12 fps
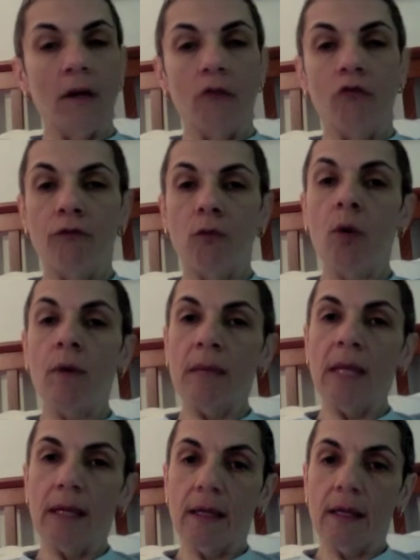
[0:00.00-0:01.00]
for
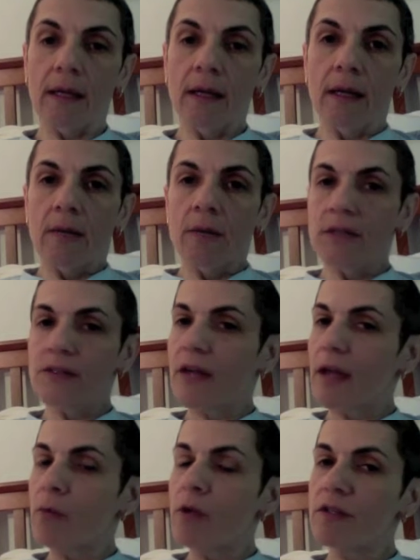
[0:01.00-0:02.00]
me, because
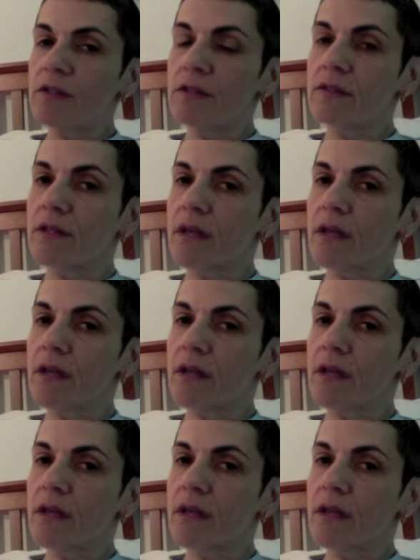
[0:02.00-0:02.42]
I wasn't.